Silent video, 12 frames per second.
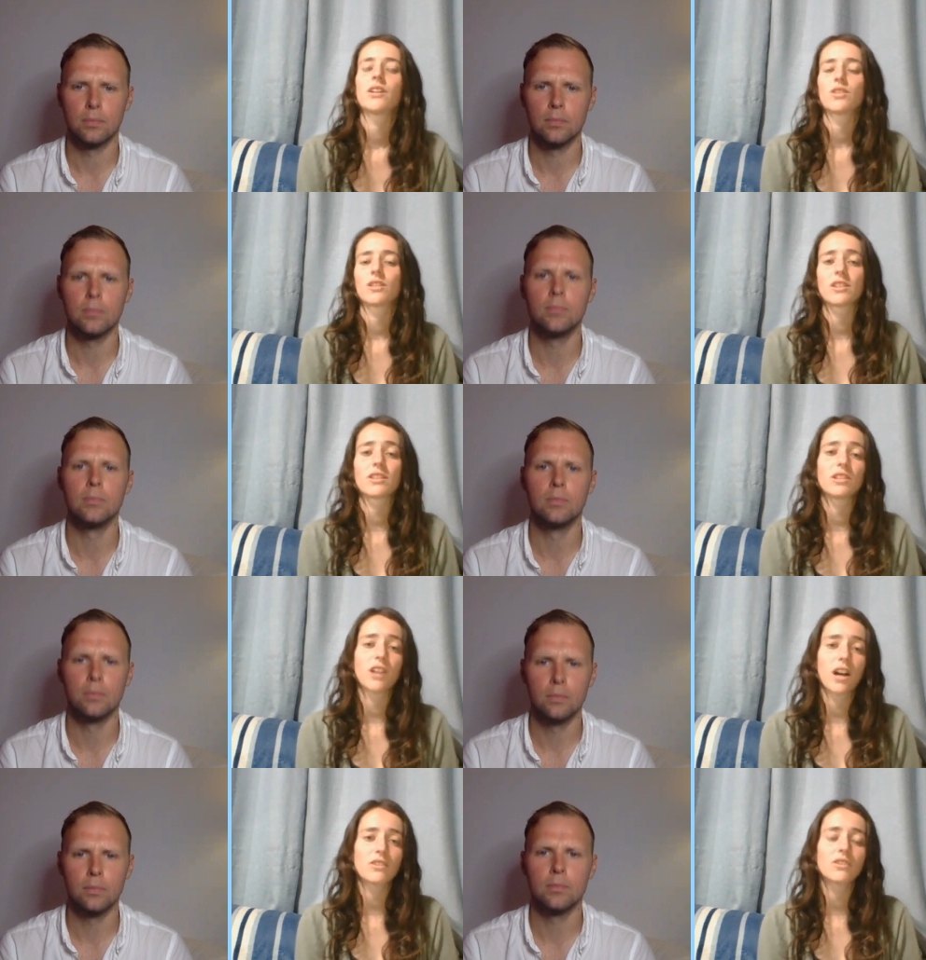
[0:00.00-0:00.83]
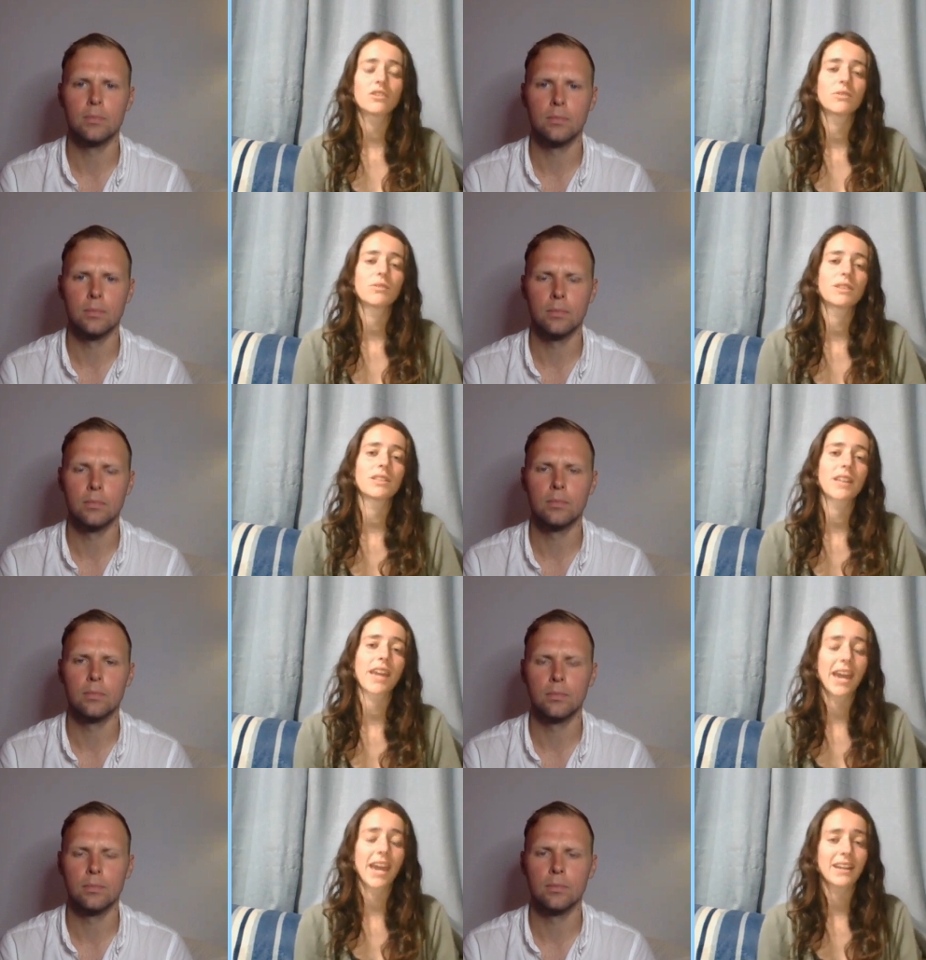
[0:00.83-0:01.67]
Speaker 1: So there's hmm. a lot to do with the
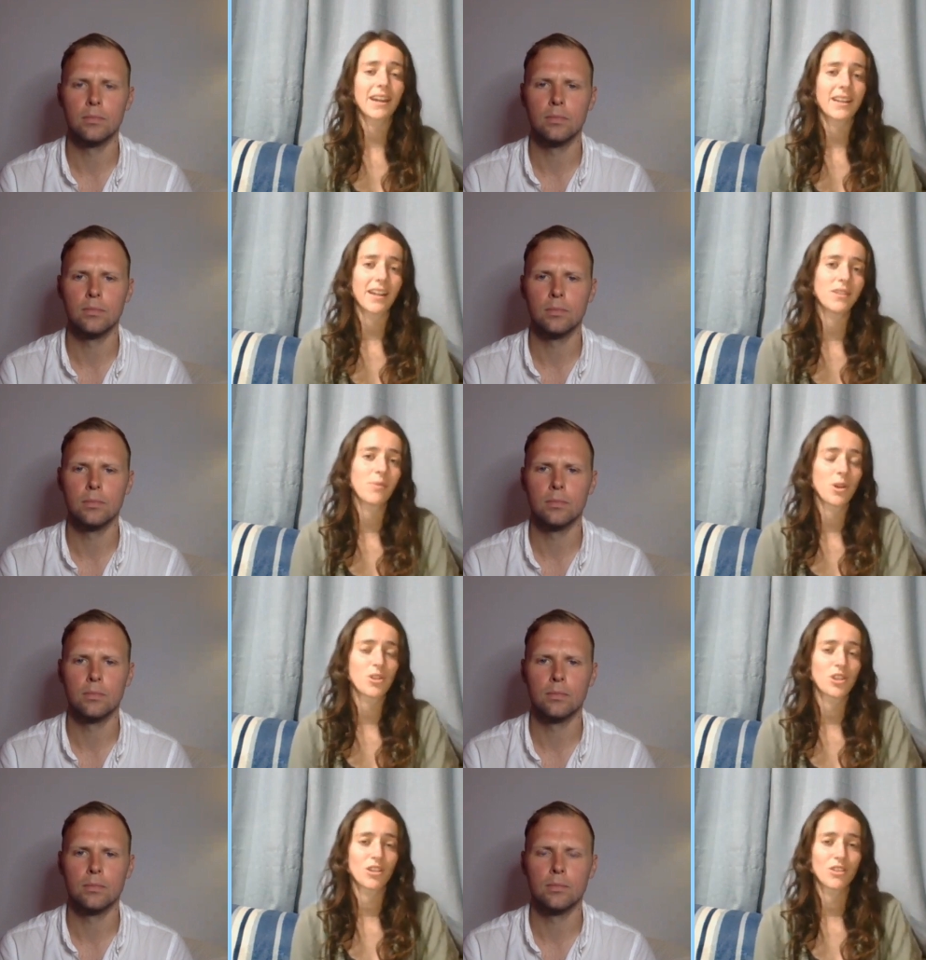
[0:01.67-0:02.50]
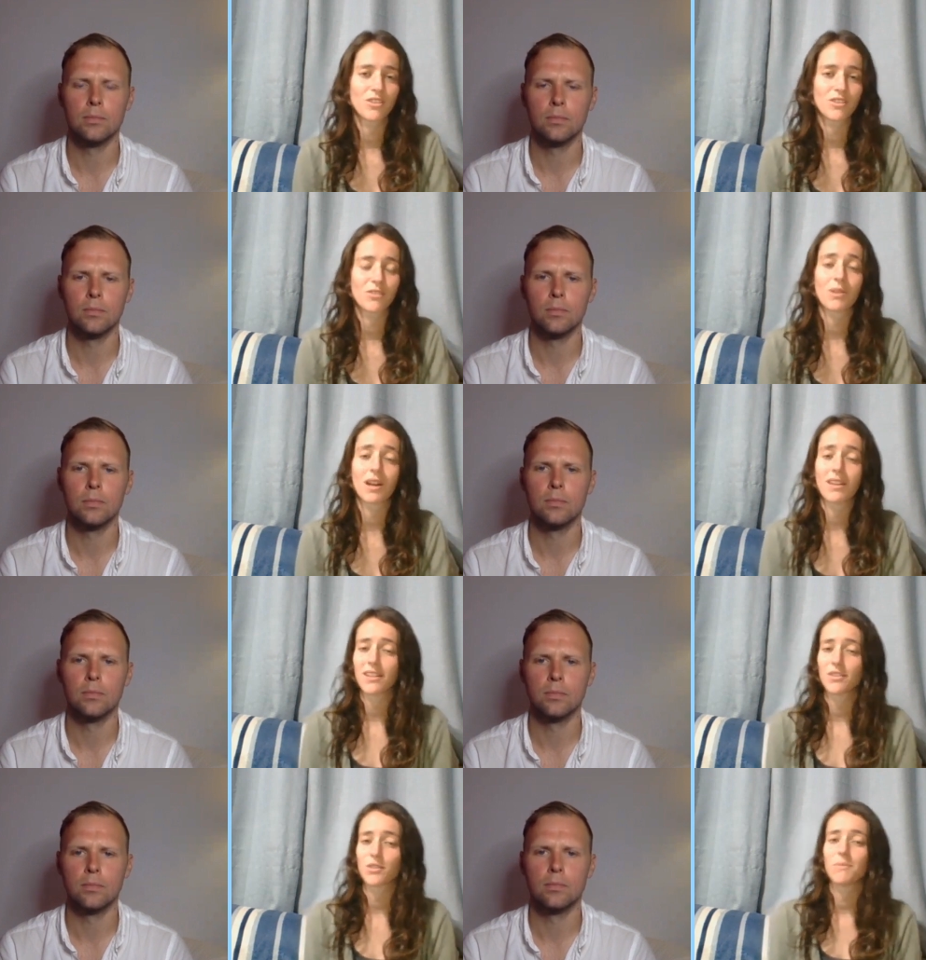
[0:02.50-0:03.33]
canine anti-poaching units as well. They
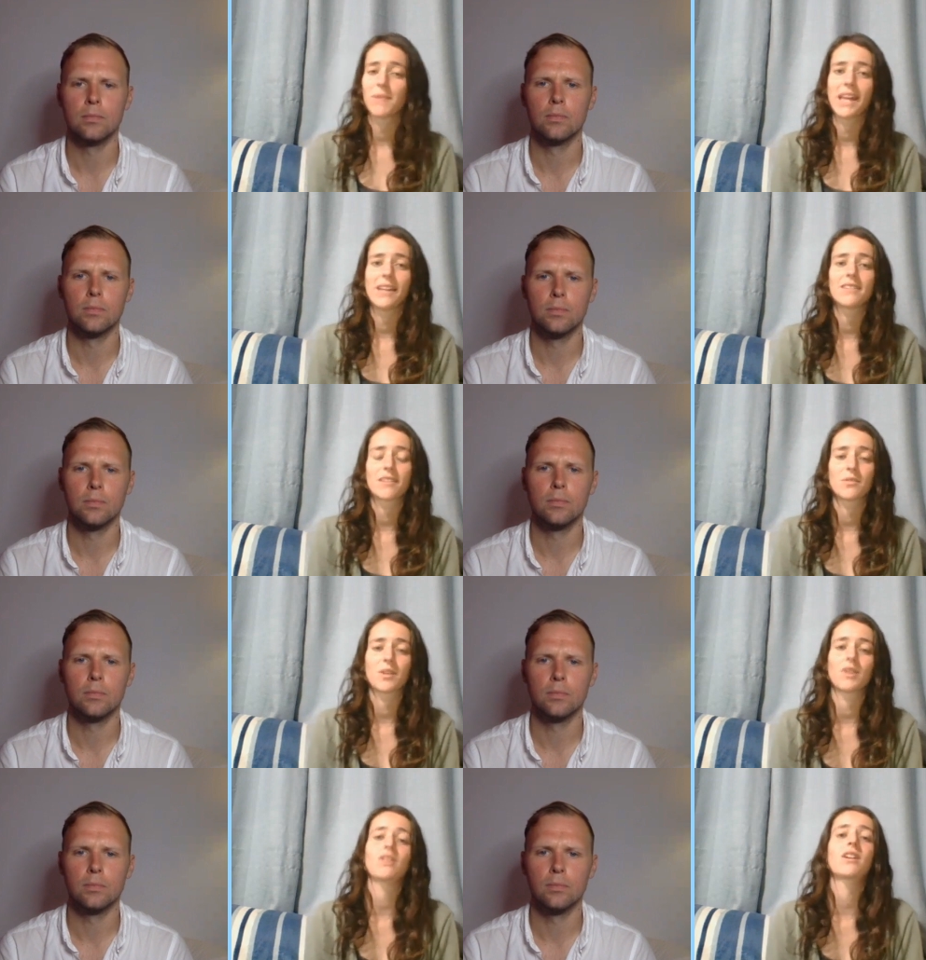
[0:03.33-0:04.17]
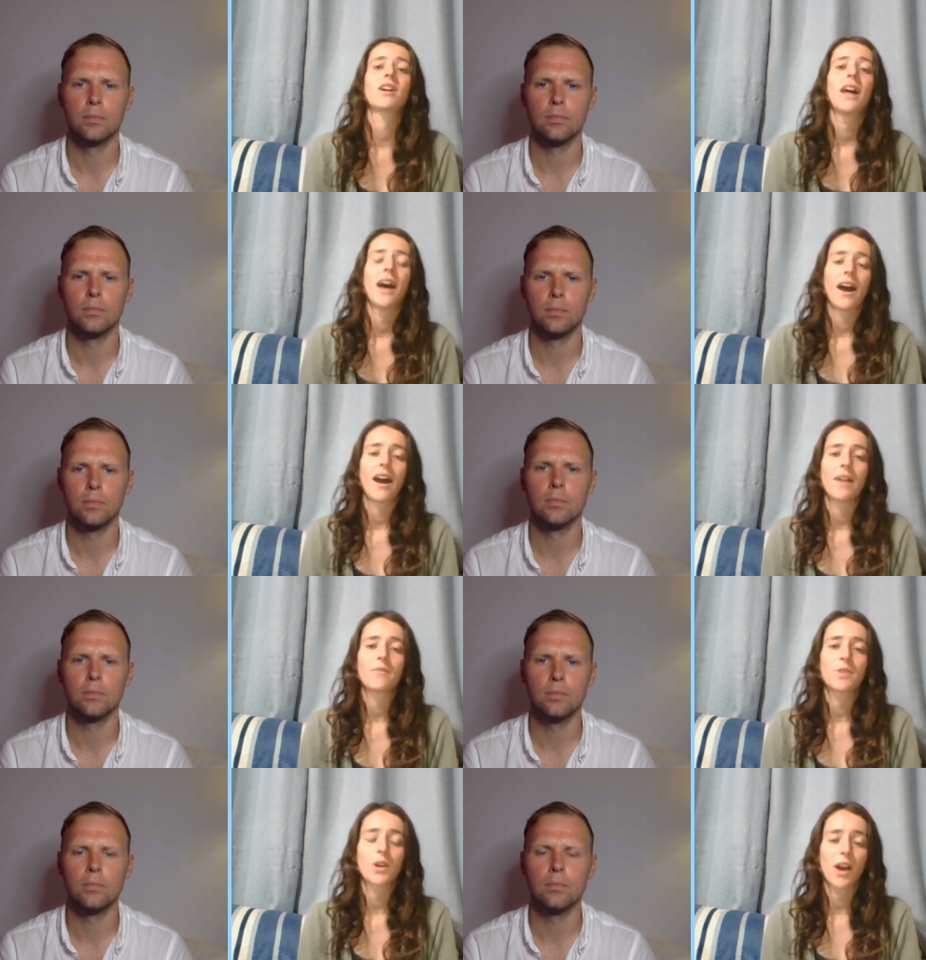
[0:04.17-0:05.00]
do amazing work.
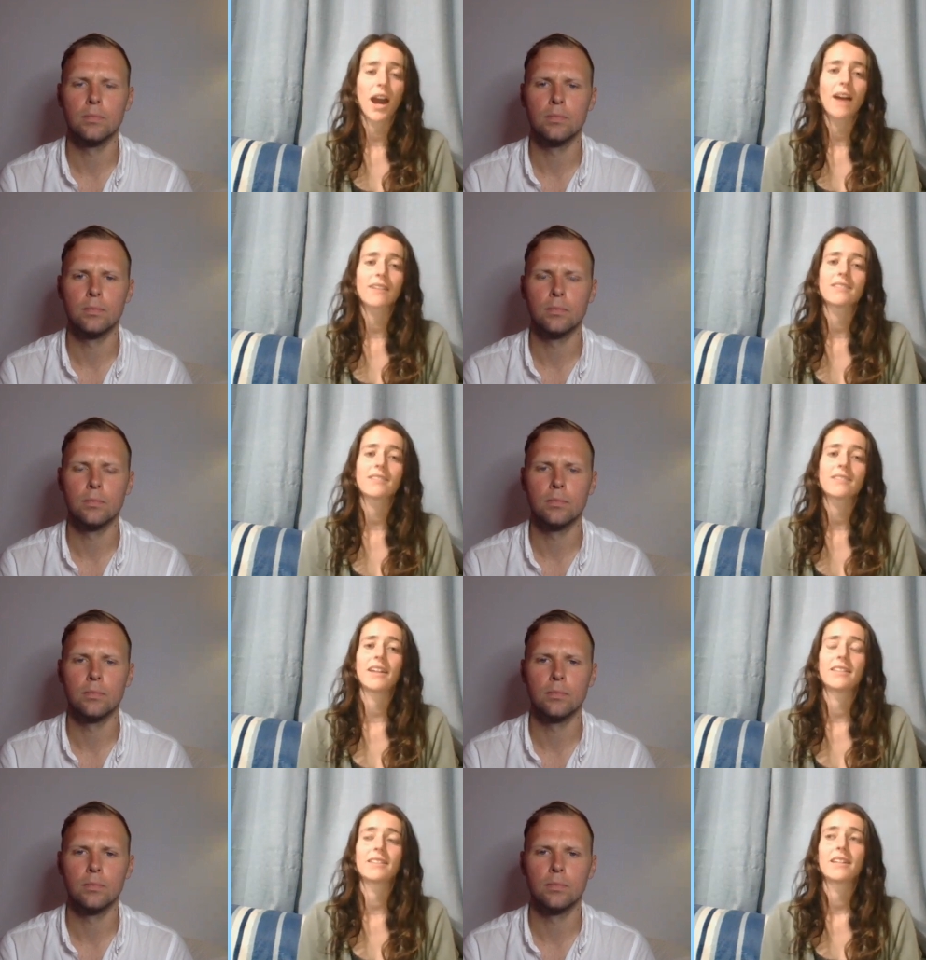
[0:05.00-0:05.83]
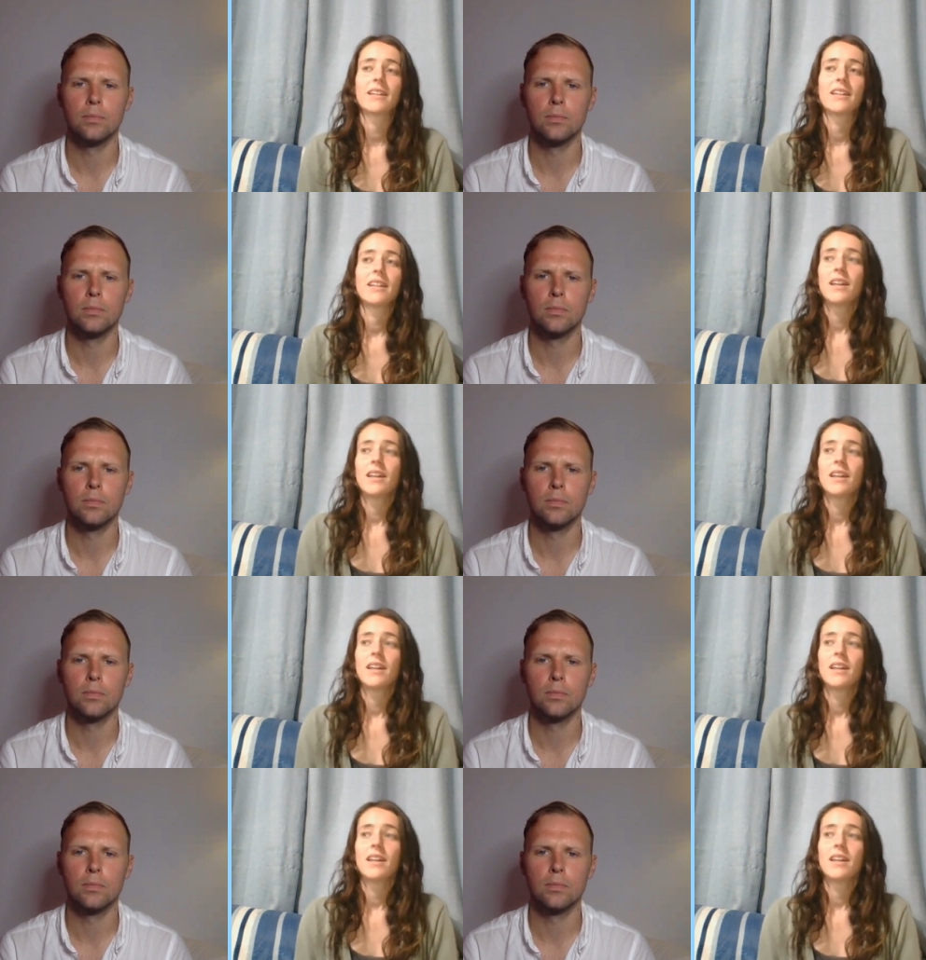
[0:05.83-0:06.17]
Um, go out and